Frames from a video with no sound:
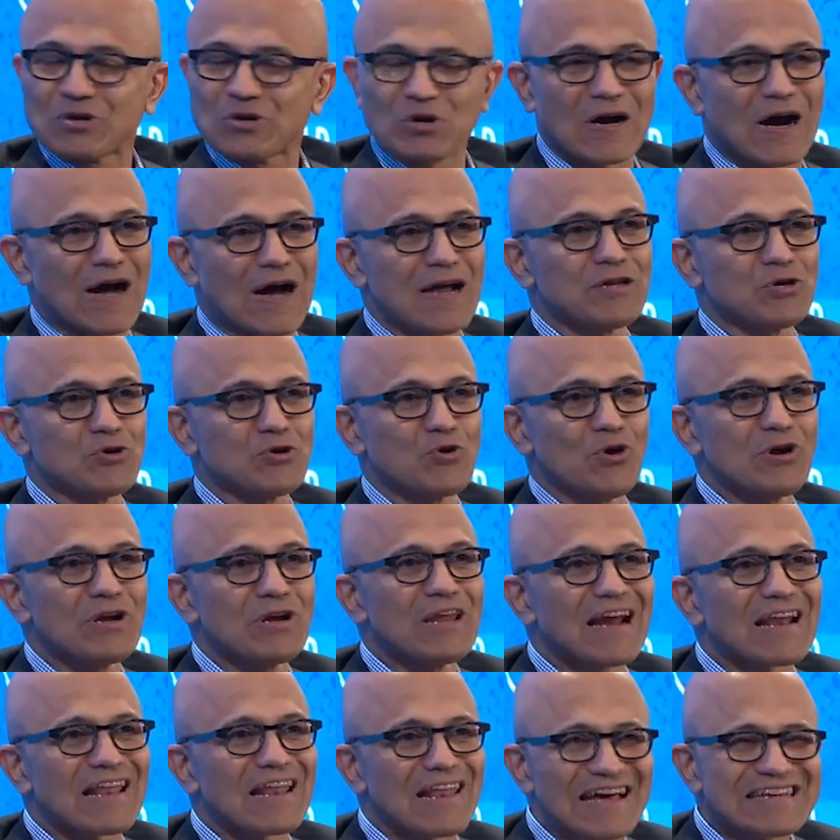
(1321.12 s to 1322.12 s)
You can't. Yeah. You
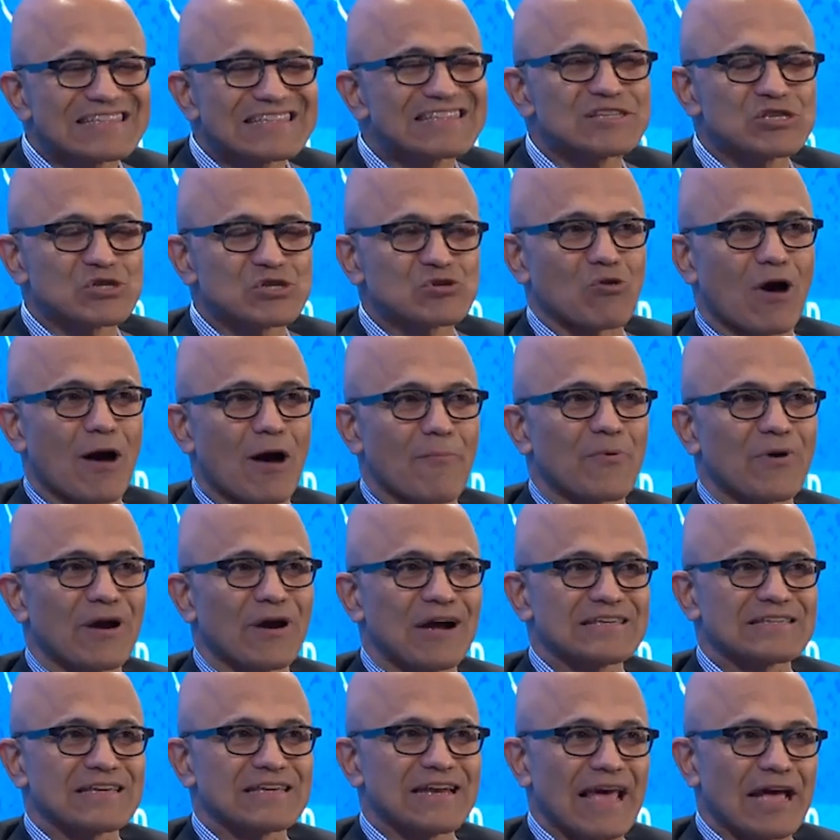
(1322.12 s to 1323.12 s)
don't get a license to
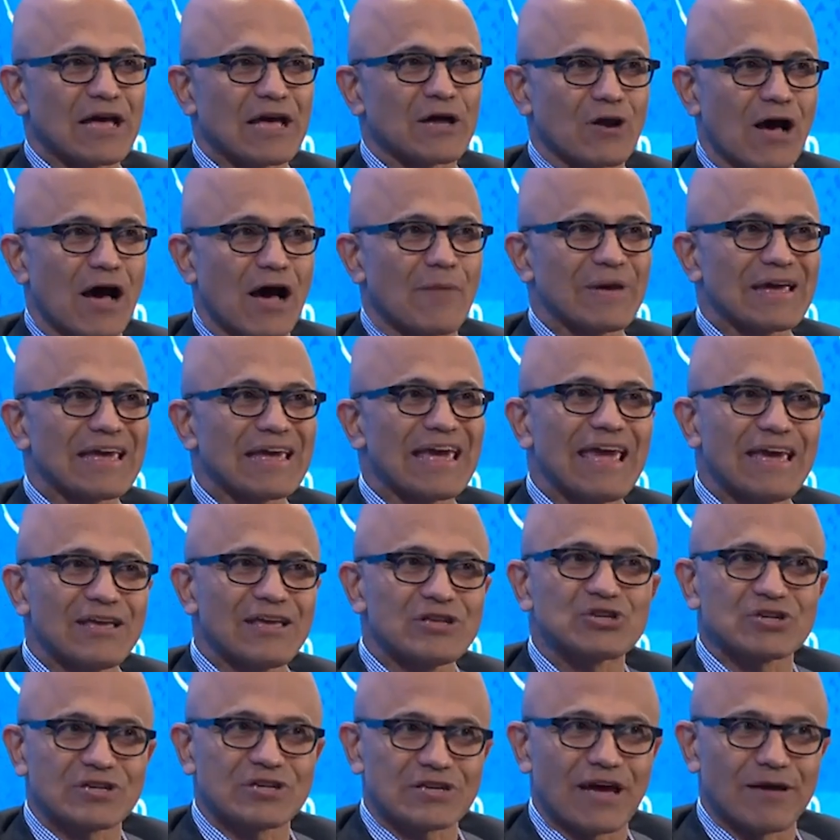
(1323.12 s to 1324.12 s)
operate as an economic
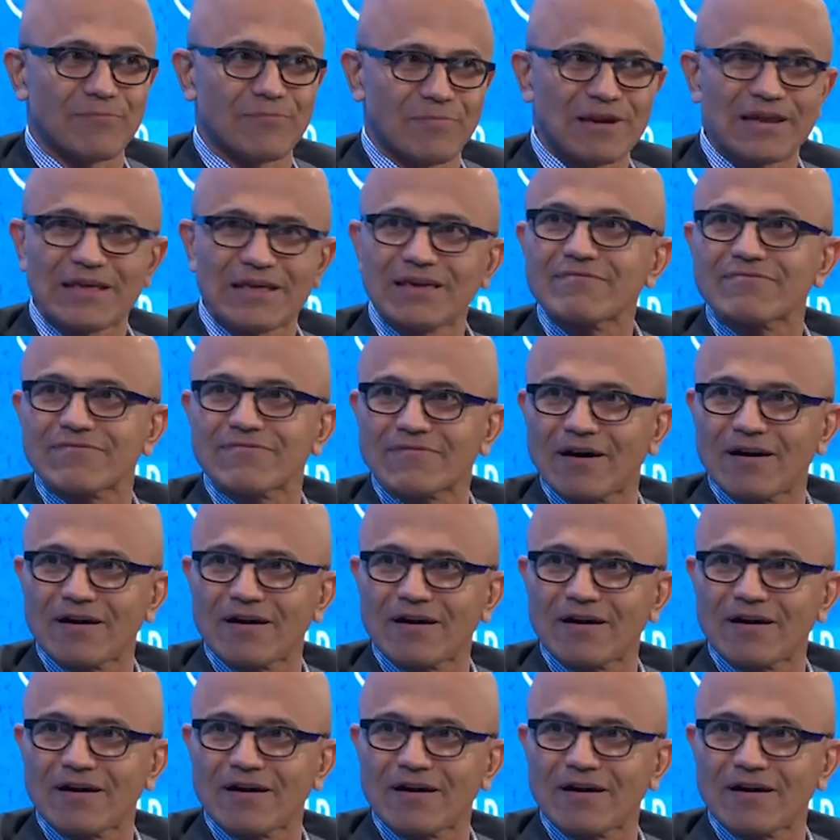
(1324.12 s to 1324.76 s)
agent, I believe.